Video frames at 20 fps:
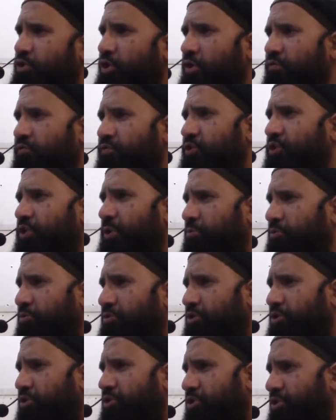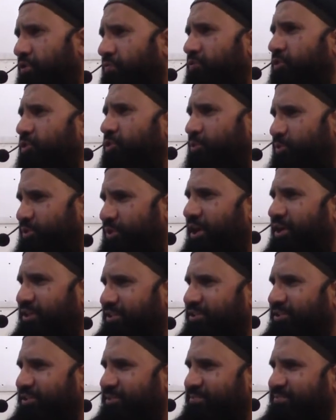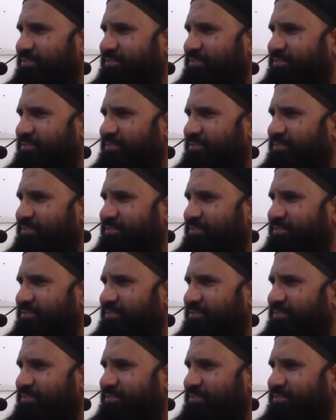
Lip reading: of the community, of the society.